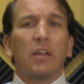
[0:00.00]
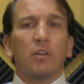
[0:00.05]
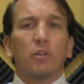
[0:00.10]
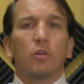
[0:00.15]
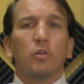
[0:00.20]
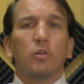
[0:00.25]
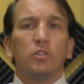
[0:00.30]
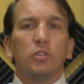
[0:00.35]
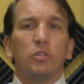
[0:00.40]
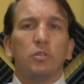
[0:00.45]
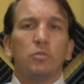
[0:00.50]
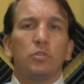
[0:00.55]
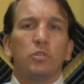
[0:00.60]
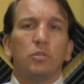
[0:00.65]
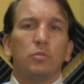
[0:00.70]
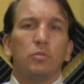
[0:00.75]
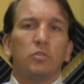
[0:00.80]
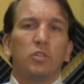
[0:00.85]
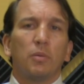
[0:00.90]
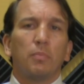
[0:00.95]
encourage you
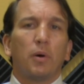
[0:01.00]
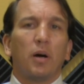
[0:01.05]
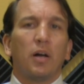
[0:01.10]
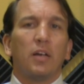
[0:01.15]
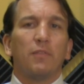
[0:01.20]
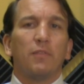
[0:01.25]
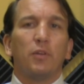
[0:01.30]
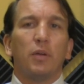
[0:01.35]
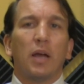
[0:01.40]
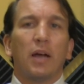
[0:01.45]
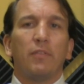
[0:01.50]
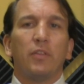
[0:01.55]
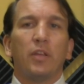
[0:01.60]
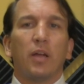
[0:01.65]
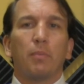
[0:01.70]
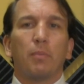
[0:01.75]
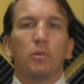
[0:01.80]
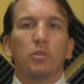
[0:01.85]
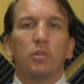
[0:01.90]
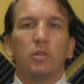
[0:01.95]
to jump on if you have
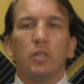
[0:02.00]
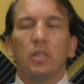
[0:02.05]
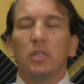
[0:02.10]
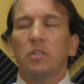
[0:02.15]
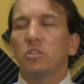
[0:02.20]
the opportunity.